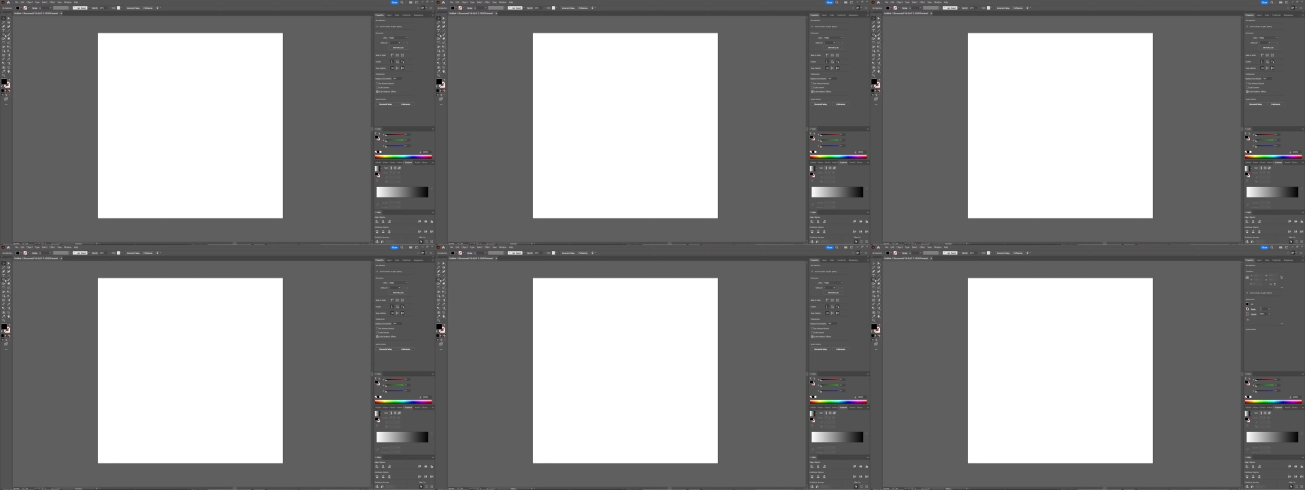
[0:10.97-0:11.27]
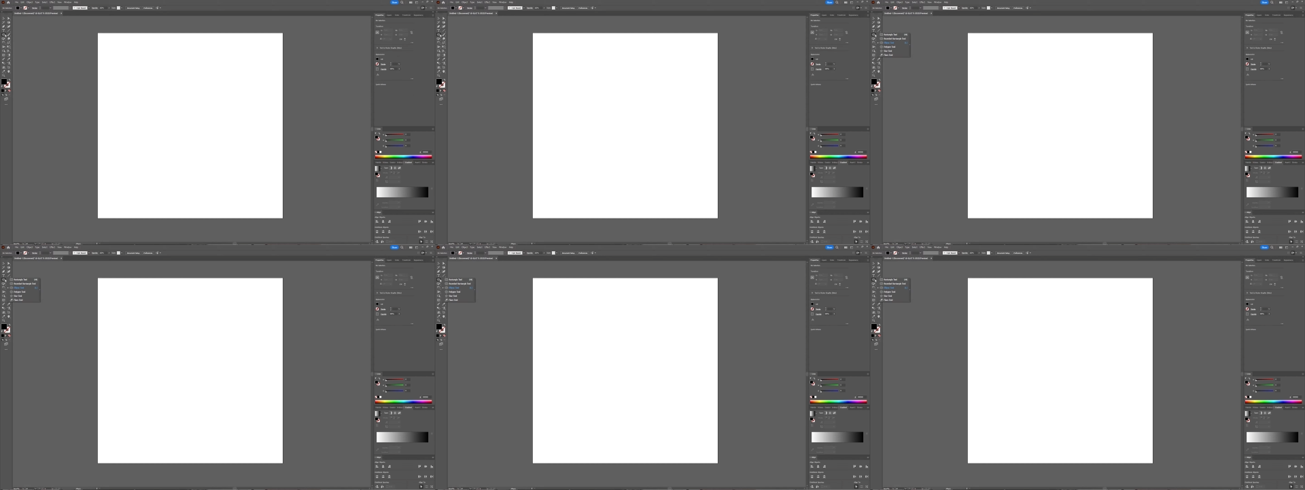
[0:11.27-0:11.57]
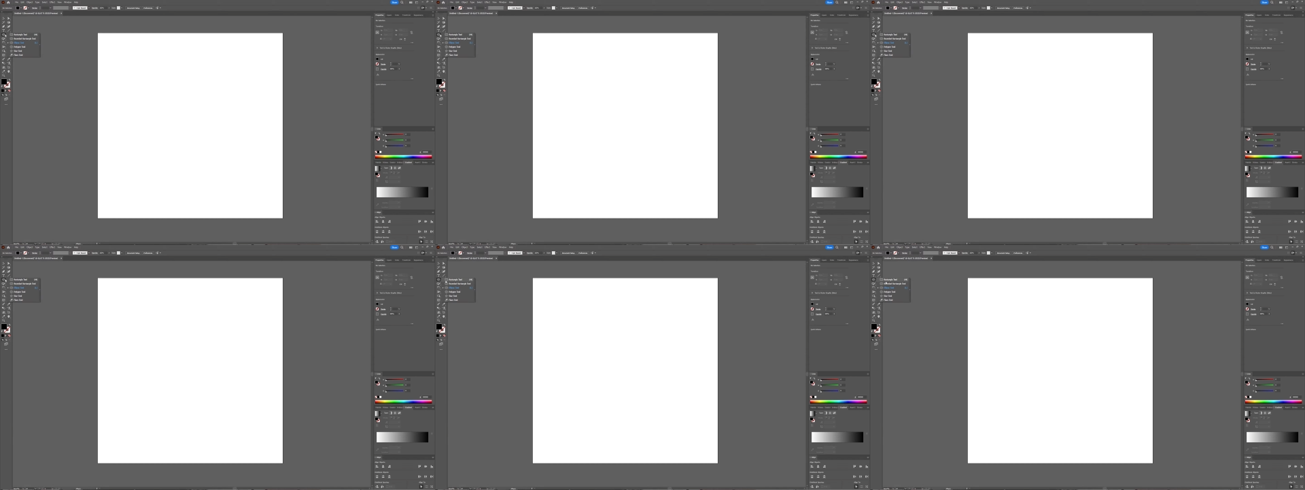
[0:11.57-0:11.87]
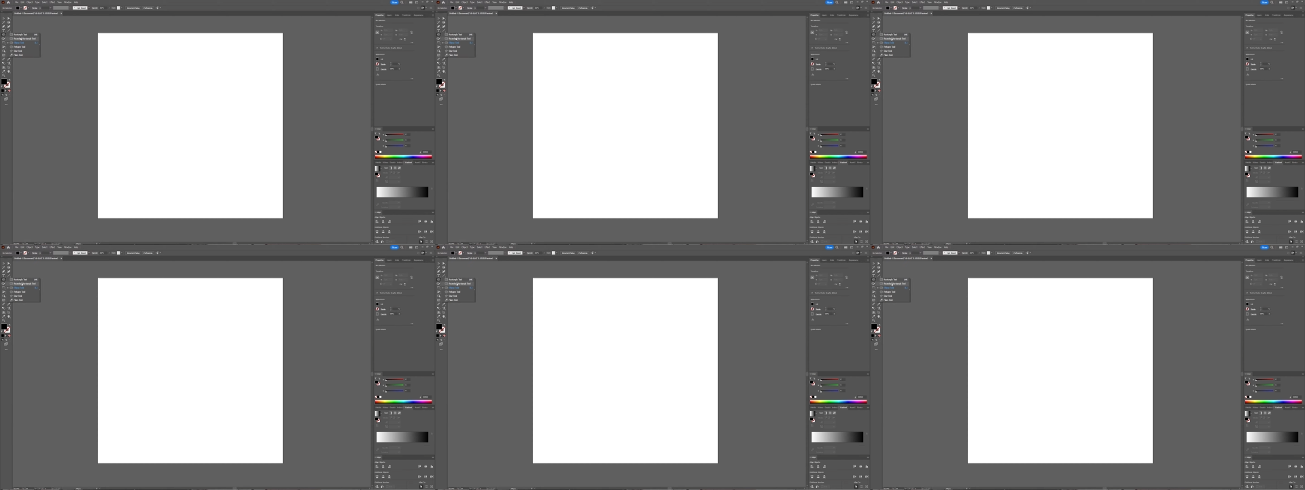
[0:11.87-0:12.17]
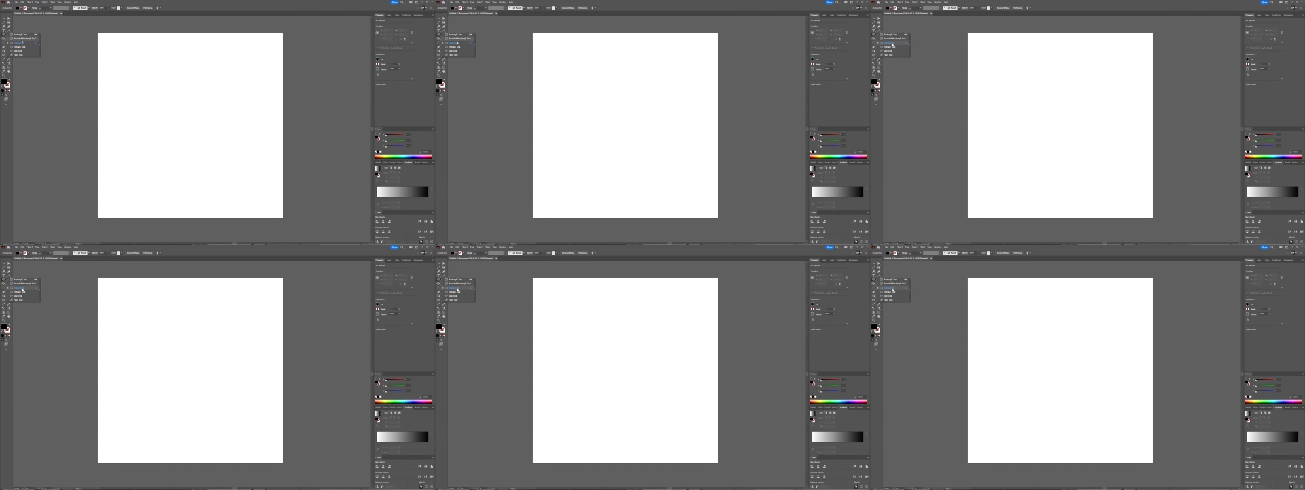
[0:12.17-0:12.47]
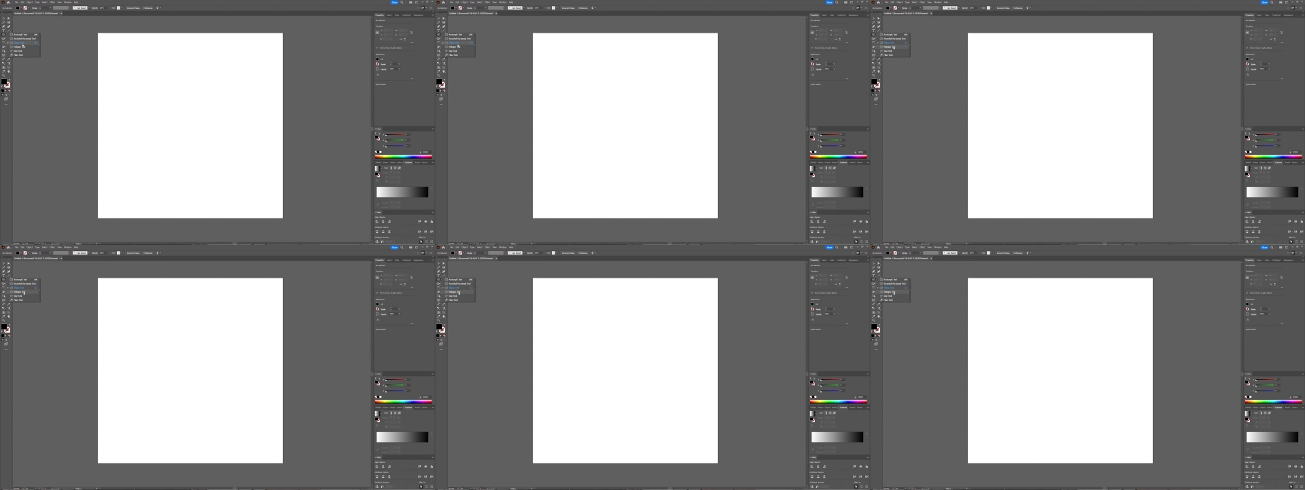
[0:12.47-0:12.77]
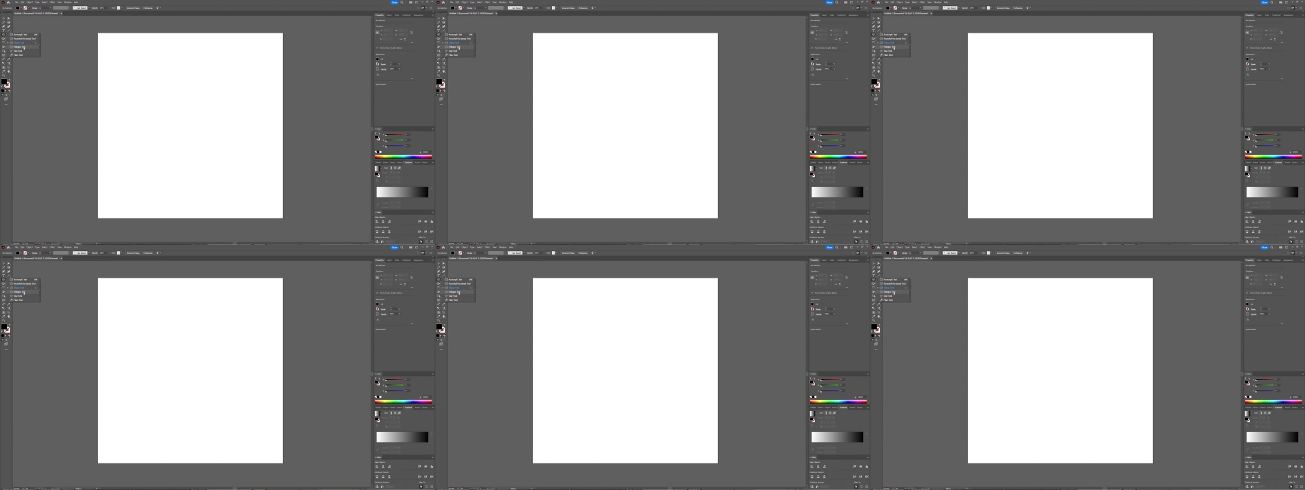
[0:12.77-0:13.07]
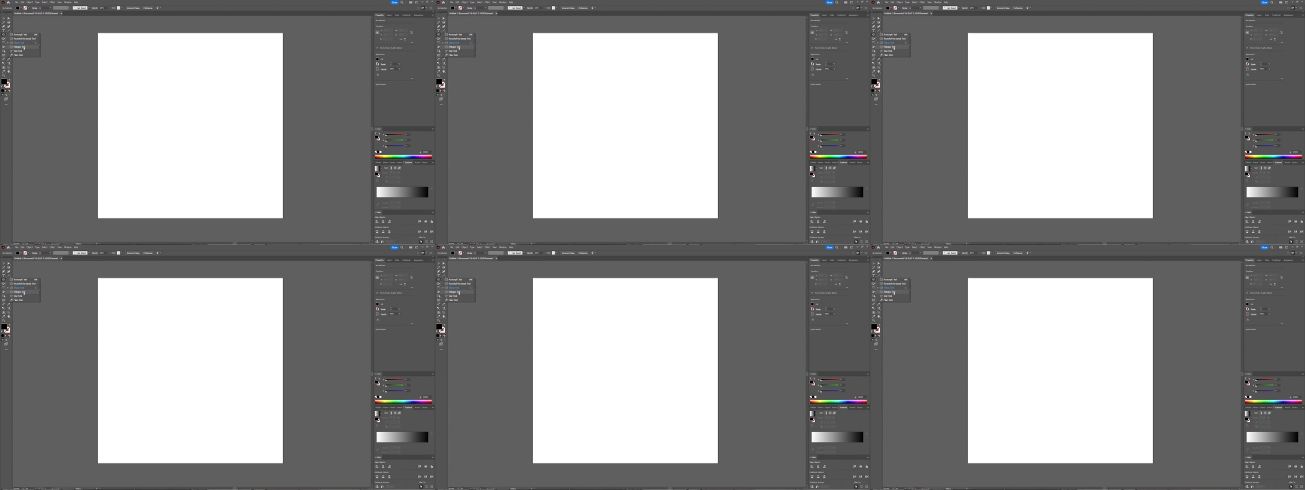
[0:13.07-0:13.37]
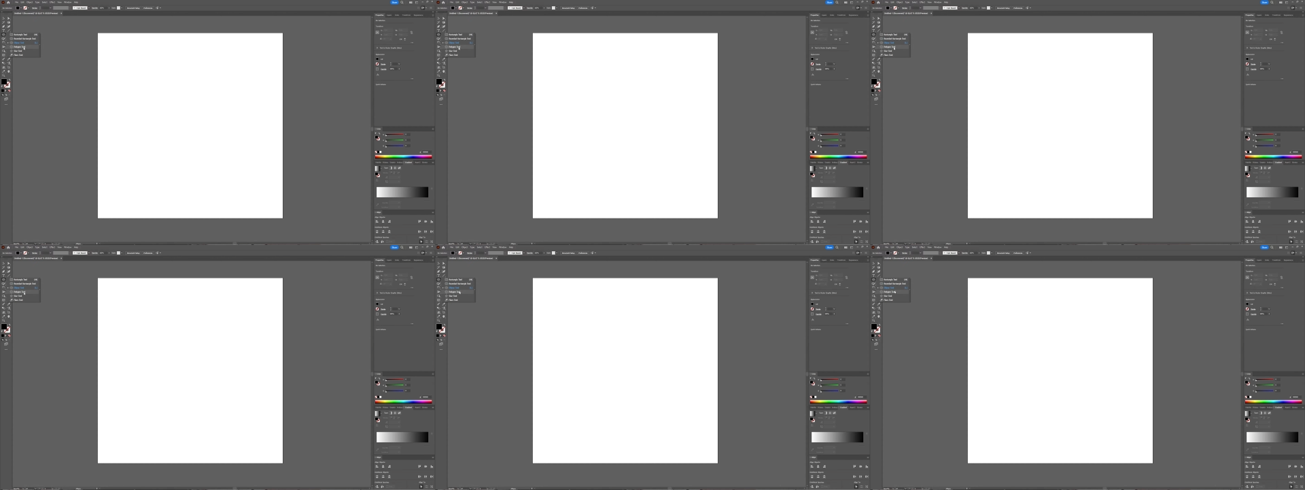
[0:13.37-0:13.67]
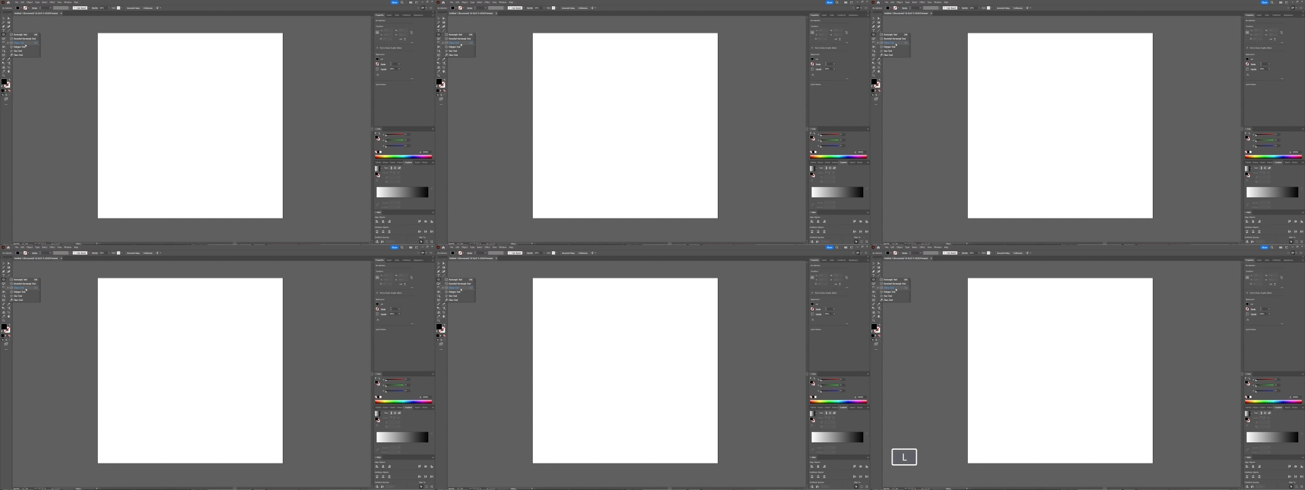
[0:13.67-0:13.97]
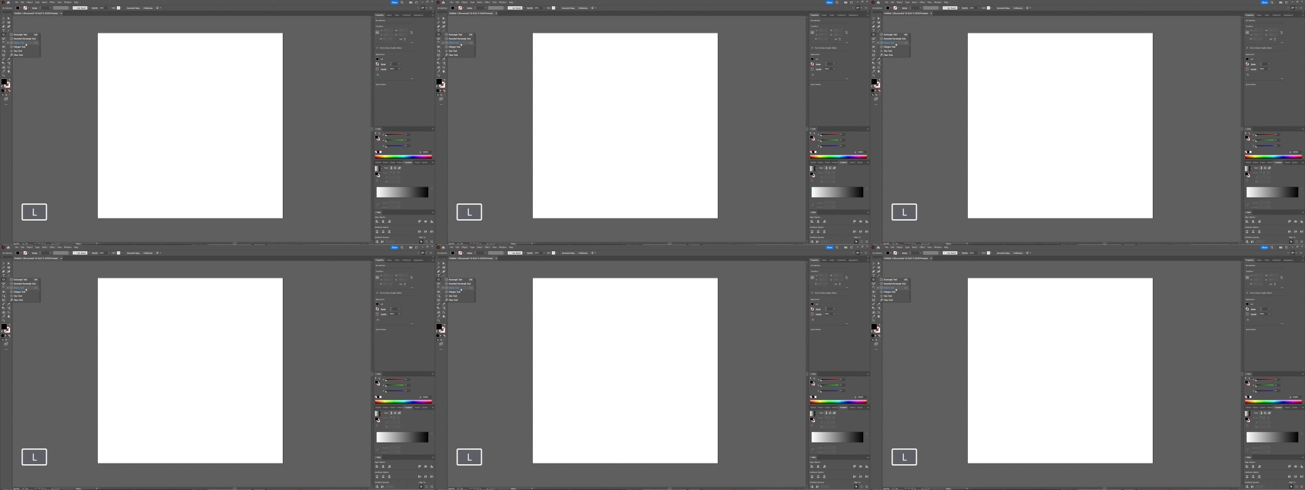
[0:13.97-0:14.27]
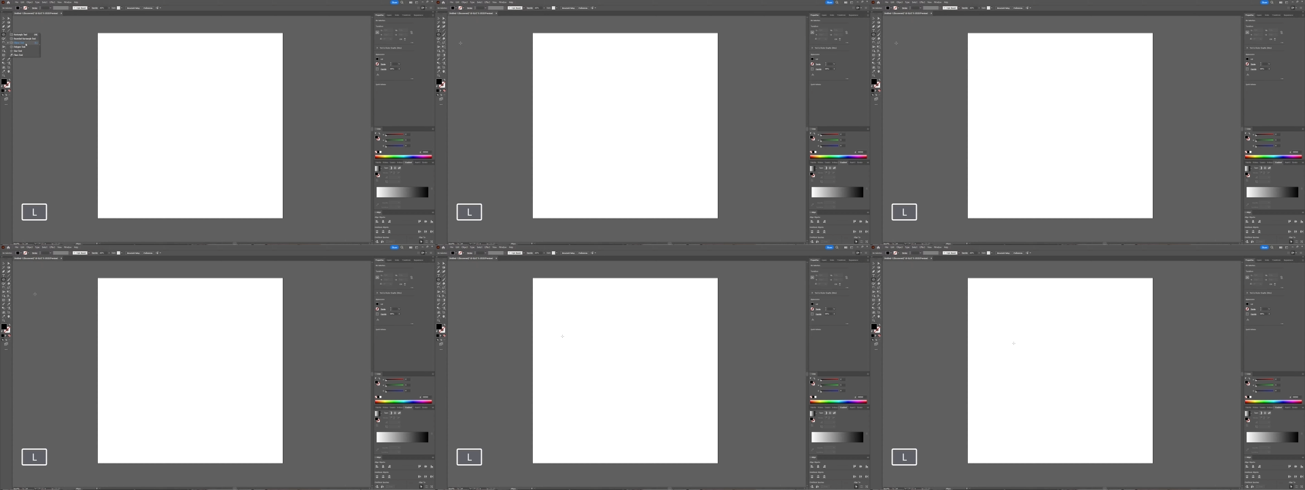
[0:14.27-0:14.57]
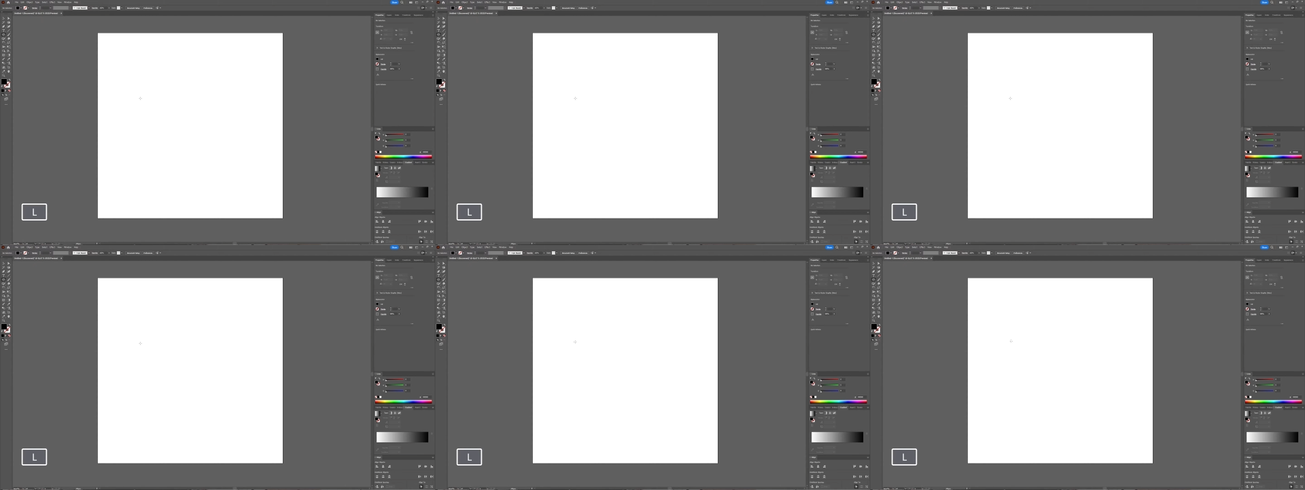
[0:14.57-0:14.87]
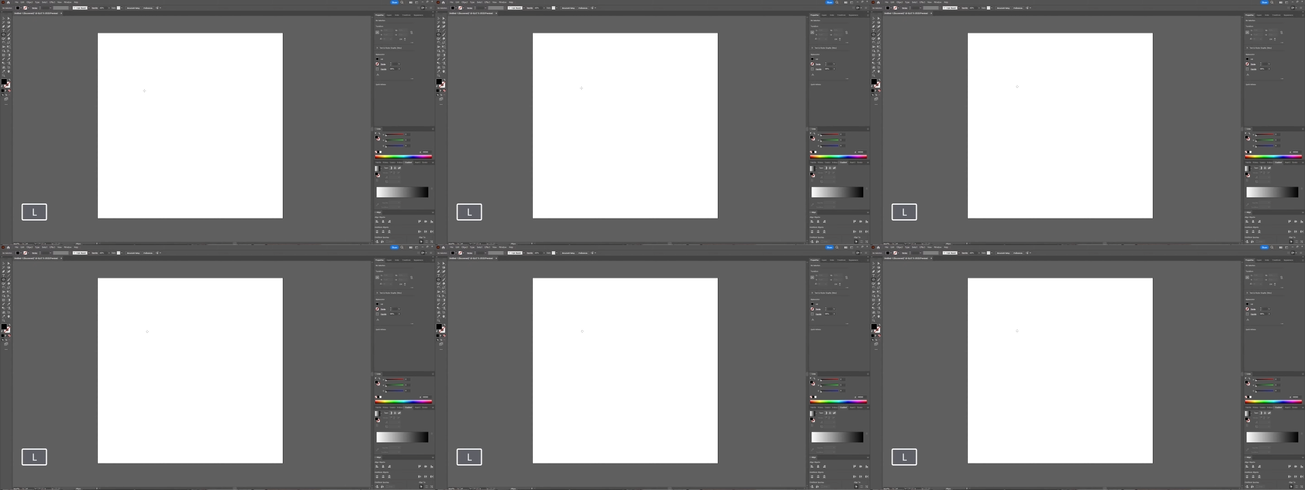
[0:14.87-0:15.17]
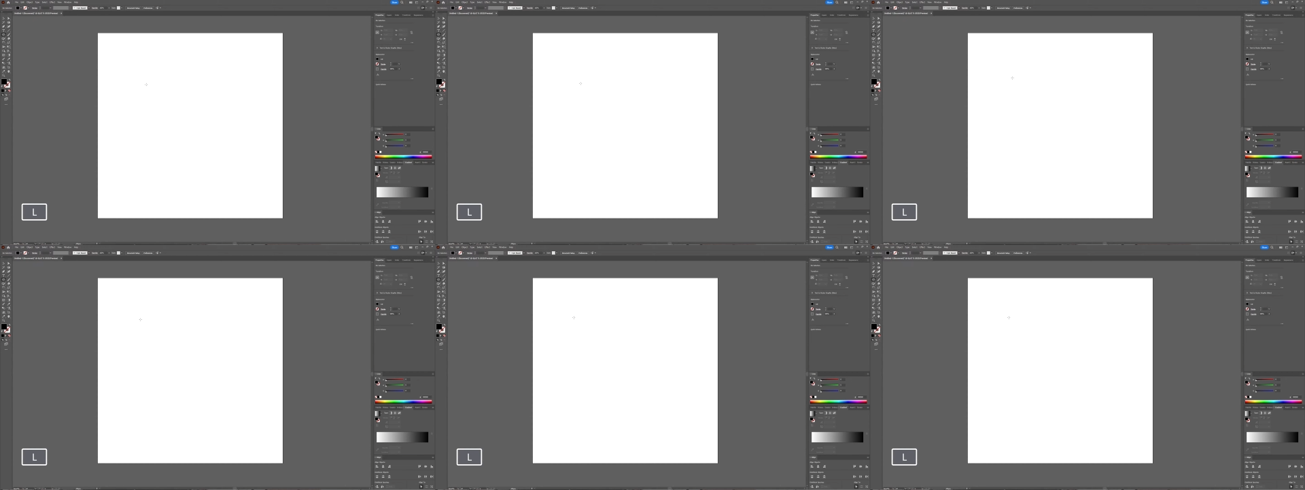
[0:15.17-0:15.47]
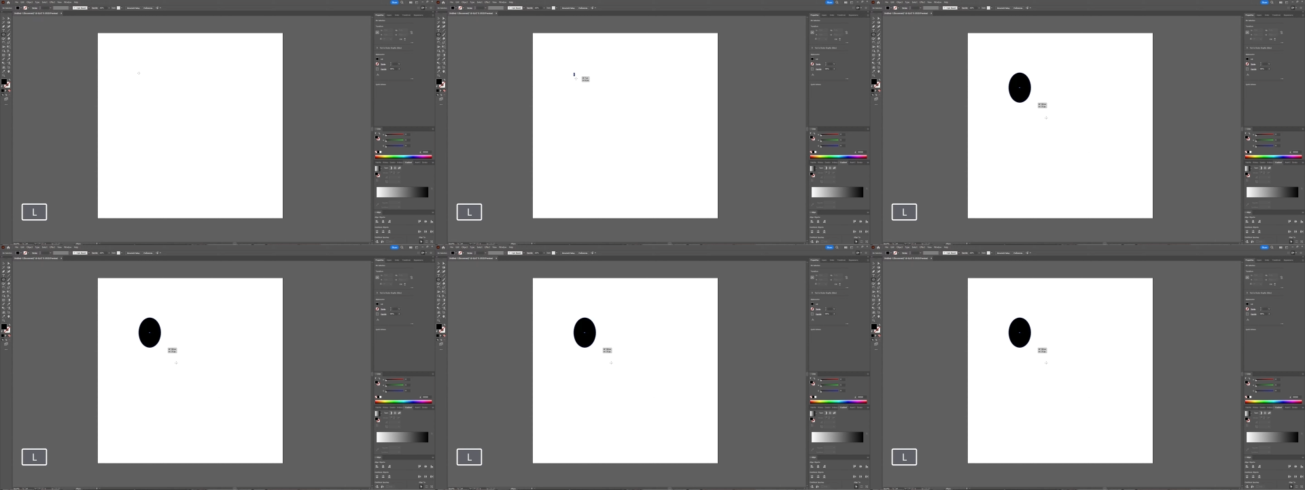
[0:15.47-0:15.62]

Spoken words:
[unreadable: no face in view]